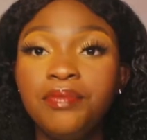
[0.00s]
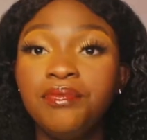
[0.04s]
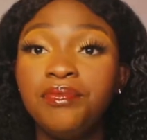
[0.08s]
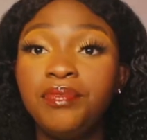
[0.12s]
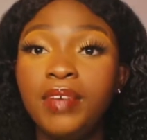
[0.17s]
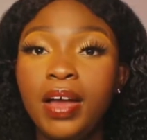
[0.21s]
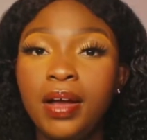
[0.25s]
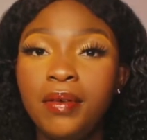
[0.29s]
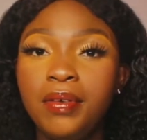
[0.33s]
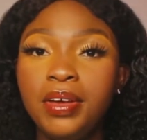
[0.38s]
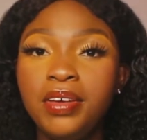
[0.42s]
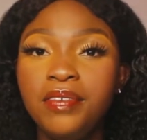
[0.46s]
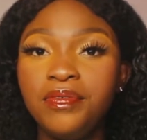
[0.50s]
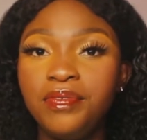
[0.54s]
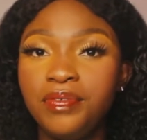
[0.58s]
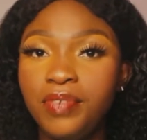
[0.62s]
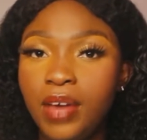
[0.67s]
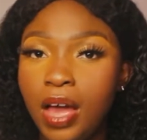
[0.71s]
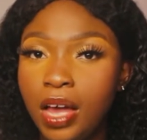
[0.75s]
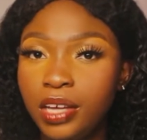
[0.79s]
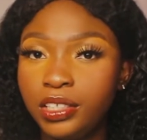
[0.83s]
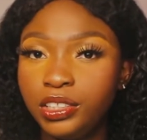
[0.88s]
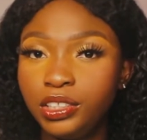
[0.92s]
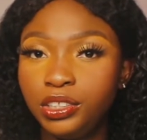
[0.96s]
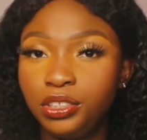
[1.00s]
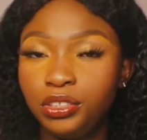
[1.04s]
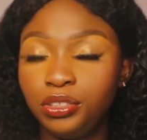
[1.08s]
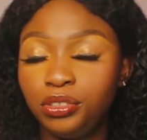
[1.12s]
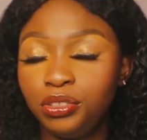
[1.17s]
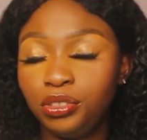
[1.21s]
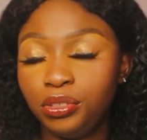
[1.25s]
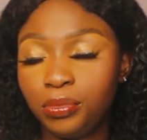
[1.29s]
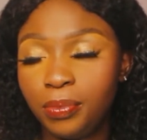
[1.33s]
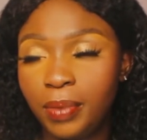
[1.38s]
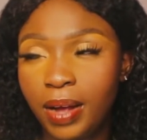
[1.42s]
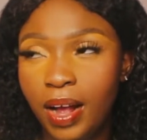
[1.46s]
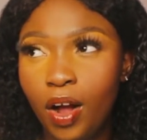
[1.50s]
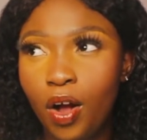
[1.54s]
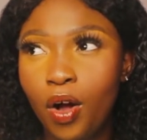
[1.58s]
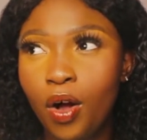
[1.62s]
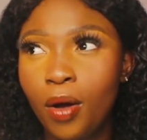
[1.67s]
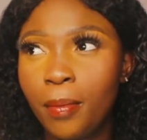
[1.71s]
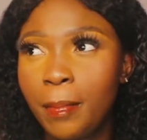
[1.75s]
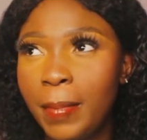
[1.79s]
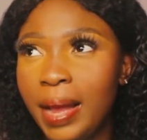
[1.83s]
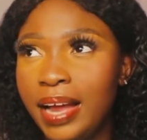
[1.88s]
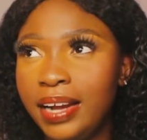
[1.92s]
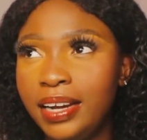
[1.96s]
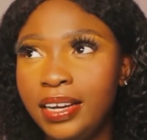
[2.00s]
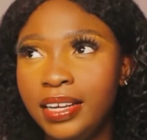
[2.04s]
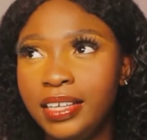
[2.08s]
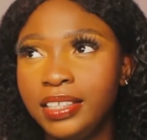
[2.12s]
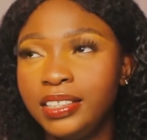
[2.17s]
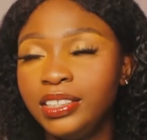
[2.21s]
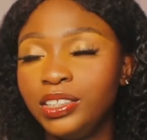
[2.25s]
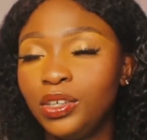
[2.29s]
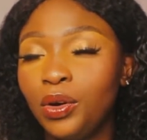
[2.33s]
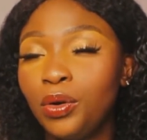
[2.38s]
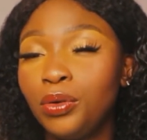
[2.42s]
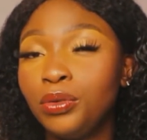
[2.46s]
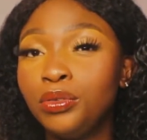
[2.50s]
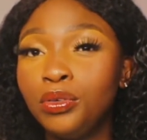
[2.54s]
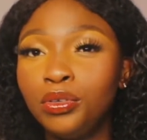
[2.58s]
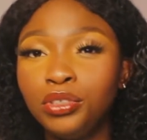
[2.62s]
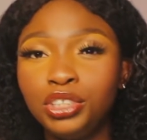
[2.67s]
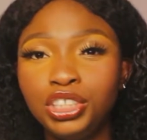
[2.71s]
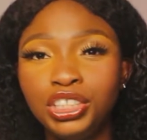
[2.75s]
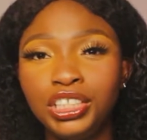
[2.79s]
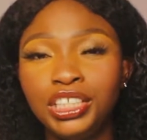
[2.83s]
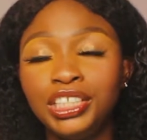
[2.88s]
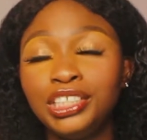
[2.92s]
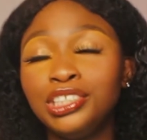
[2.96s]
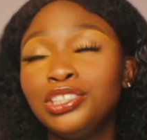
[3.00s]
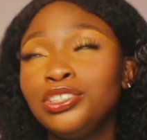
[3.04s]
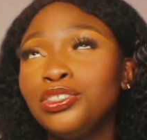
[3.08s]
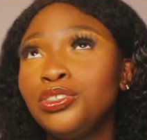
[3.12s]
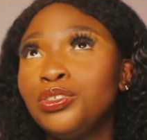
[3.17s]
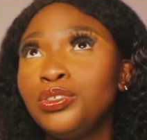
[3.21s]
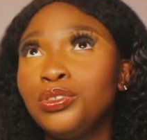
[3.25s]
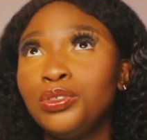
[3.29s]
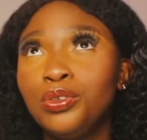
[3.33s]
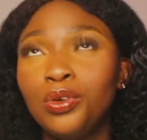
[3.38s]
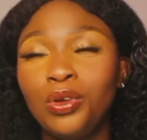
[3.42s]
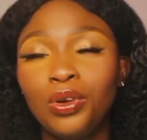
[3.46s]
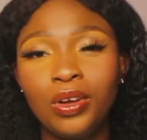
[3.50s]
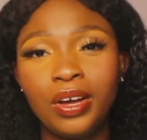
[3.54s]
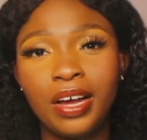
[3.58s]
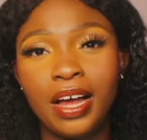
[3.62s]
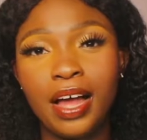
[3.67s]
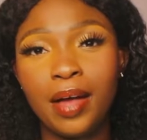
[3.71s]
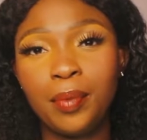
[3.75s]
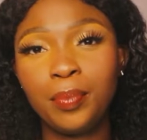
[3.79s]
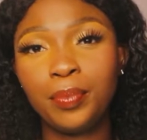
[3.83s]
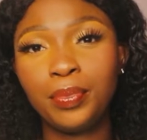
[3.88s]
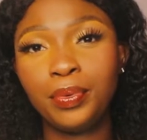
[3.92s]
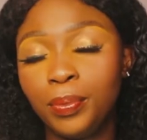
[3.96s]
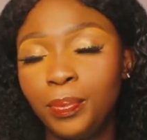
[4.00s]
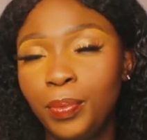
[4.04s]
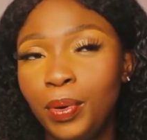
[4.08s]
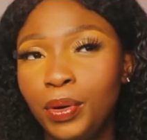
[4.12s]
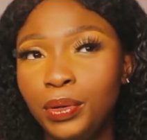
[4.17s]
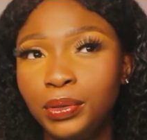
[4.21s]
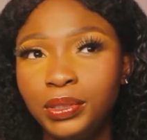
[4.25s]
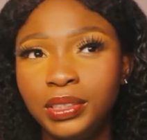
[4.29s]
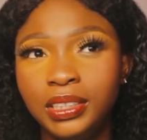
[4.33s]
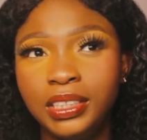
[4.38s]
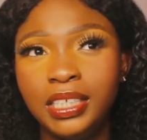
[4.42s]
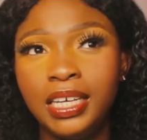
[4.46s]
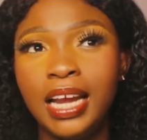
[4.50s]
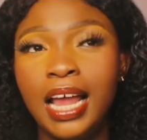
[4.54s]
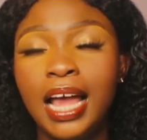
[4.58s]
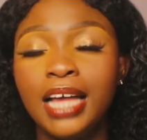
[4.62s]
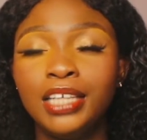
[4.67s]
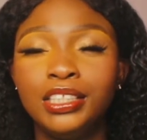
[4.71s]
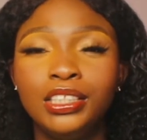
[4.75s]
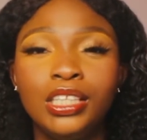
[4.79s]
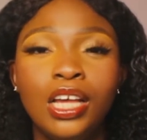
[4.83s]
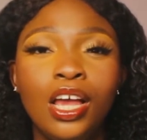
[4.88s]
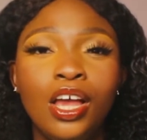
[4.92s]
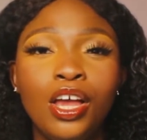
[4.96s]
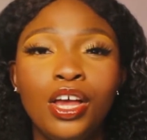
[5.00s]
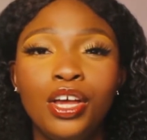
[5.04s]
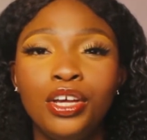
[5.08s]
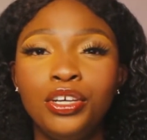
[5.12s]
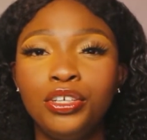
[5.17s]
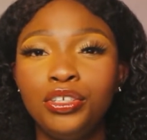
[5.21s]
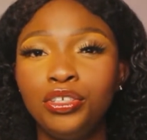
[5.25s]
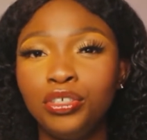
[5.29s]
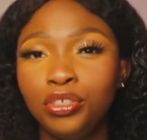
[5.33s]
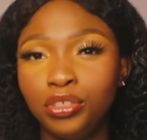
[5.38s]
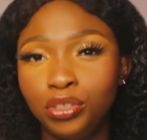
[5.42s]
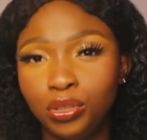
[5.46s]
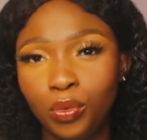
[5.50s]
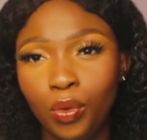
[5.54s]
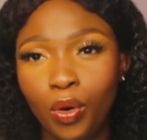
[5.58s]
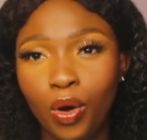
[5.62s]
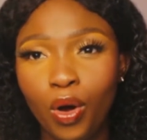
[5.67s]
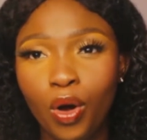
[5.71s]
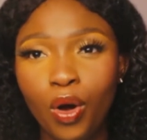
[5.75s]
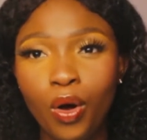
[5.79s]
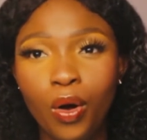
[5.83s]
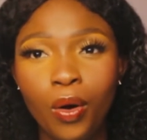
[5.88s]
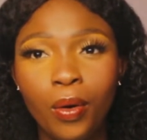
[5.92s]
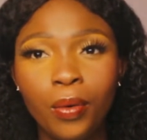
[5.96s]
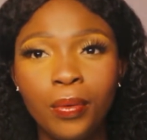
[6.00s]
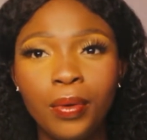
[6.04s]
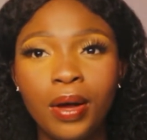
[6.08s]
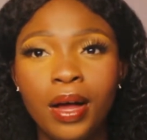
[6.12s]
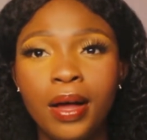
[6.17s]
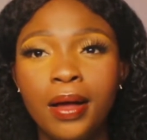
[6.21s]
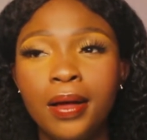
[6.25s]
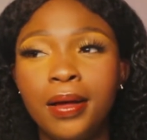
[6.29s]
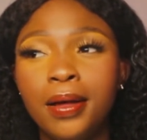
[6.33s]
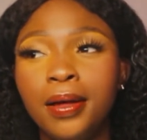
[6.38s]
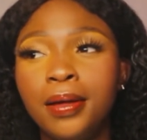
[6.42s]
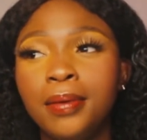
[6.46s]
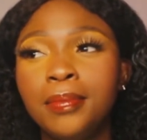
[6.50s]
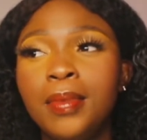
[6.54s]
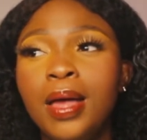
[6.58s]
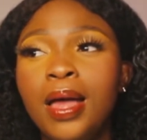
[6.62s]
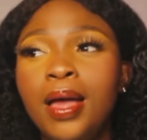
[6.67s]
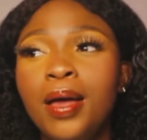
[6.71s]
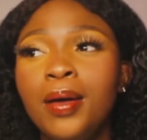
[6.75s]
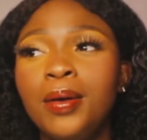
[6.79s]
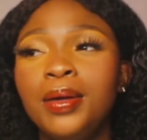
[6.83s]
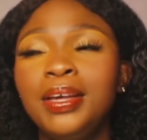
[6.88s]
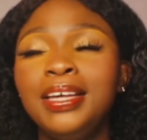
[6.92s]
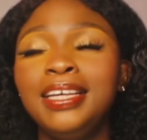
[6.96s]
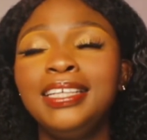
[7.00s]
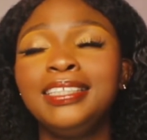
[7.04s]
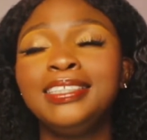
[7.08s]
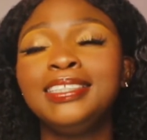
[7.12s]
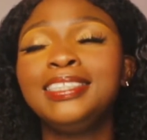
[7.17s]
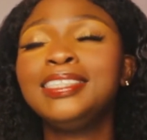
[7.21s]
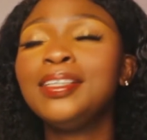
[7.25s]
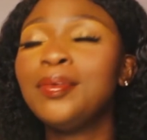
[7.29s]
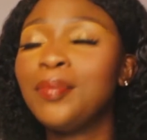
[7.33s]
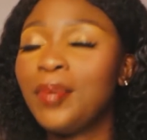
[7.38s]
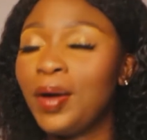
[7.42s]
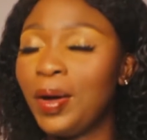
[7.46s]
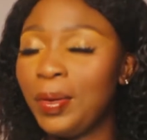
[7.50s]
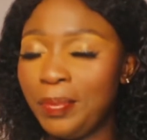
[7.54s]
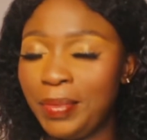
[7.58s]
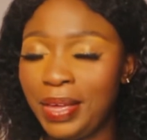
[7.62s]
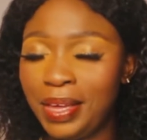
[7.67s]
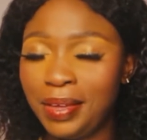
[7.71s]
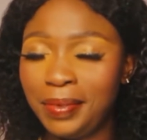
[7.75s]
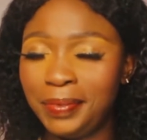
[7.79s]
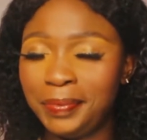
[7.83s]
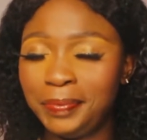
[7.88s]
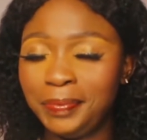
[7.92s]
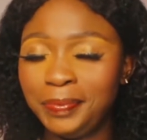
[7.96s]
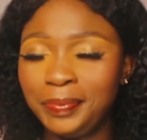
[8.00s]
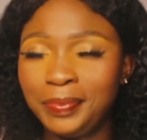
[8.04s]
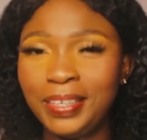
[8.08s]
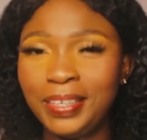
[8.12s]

very first YouTuber on my list, although she's no longer posting as usual, is Dimalme.